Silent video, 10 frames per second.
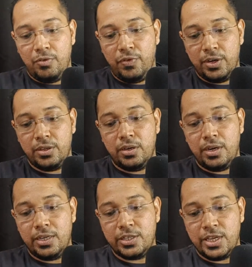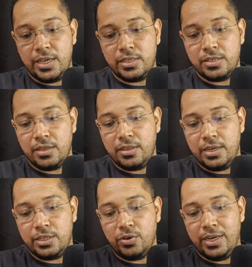Further, it says
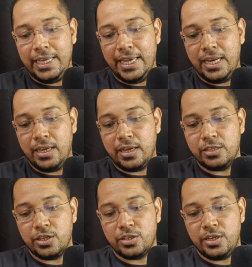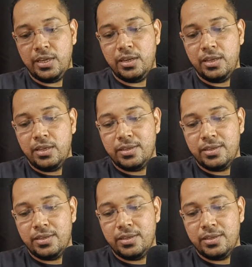that your DNA can sustain